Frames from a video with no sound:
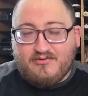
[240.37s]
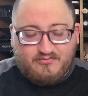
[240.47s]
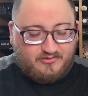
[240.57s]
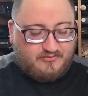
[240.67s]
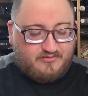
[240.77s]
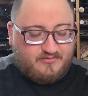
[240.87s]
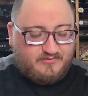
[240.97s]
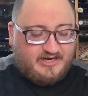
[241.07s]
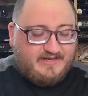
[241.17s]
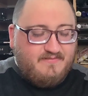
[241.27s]
through,
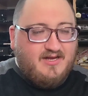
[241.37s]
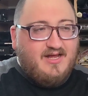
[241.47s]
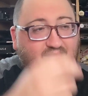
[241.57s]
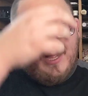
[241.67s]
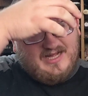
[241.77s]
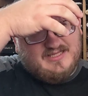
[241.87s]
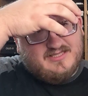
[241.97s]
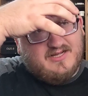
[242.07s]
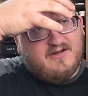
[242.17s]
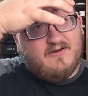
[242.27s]
right? And
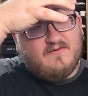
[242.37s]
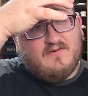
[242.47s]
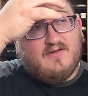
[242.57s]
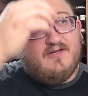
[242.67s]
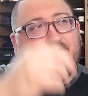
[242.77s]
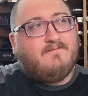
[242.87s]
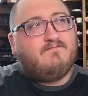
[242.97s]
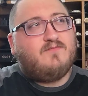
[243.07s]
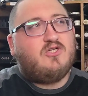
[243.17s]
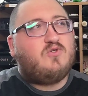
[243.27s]
so
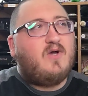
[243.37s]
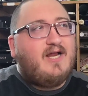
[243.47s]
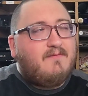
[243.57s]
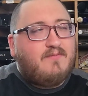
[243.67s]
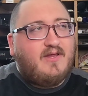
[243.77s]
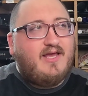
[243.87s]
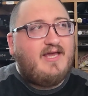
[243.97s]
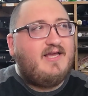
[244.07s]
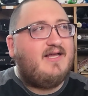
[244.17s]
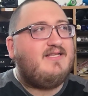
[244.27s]
to try to
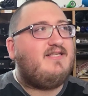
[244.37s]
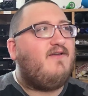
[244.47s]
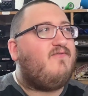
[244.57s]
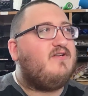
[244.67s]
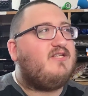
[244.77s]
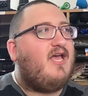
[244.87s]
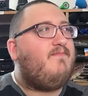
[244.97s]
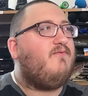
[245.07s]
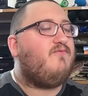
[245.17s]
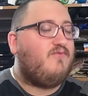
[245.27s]
play a different type
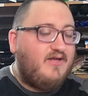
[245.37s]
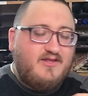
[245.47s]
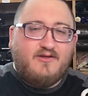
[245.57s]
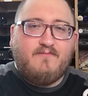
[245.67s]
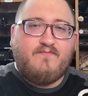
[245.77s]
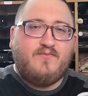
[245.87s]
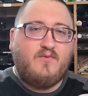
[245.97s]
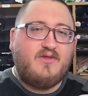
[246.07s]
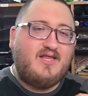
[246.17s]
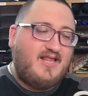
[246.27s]
of rhythm
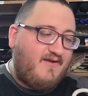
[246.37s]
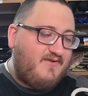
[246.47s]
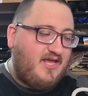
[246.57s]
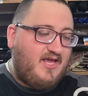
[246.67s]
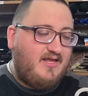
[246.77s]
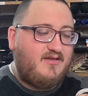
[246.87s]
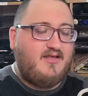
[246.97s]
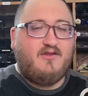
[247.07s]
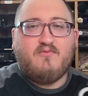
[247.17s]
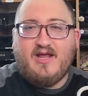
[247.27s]
with the left hand
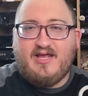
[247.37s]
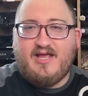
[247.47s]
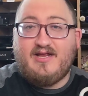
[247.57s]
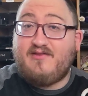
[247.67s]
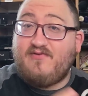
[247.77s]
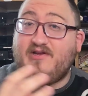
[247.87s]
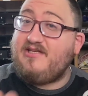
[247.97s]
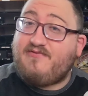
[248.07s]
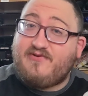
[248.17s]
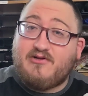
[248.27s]
than the right hand, it's very
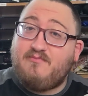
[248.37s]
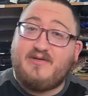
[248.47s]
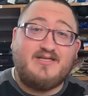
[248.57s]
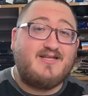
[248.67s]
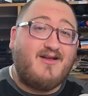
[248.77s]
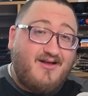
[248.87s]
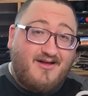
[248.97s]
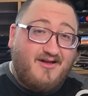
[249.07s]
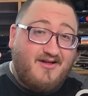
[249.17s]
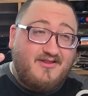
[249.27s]
difficult because
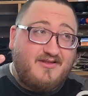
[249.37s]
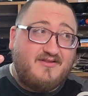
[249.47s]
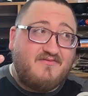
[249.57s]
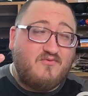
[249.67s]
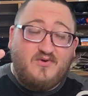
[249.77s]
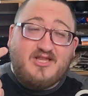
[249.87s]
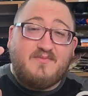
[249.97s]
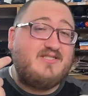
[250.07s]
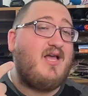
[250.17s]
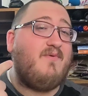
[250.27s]
all the rhythm
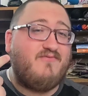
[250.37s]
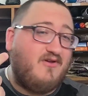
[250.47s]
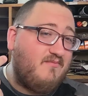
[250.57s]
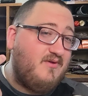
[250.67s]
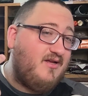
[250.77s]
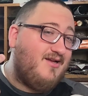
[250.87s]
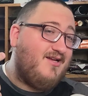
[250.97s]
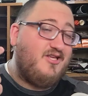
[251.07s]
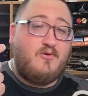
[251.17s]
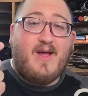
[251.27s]
is coming from
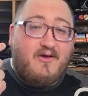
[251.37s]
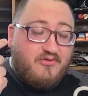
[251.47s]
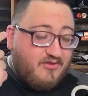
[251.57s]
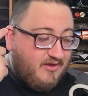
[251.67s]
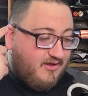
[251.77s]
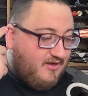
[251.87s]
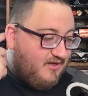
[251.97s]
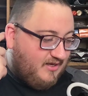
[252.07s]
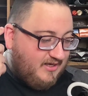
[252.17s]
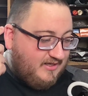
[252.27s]
your mouth.
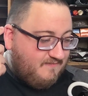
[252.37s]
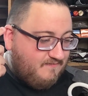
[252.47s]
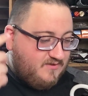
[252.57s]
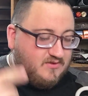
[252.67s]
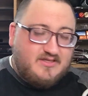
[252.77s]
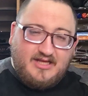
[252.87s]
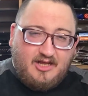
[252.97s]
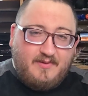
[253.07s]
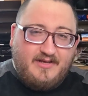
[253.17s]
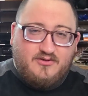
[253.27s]
So it's a
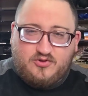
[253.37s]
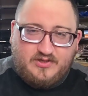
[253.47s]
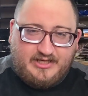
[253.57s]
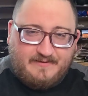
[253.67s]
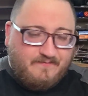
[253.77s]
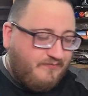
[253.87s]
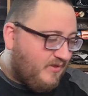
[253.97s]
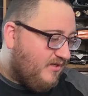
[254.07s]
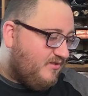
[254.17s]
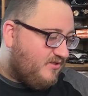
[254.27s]
little bit tricky.
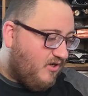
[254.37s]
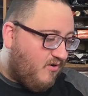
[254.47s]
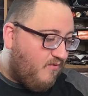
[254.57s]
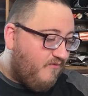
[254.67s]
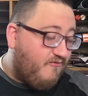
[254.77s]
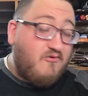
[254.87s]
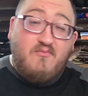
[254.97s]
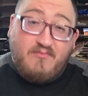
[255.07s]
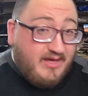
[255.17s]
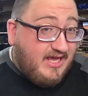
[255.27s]
So for
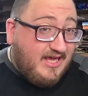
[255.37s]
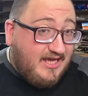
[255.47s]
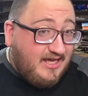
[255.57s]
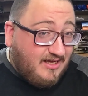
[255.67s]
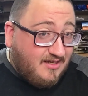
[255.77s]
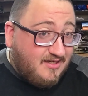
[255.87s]
me,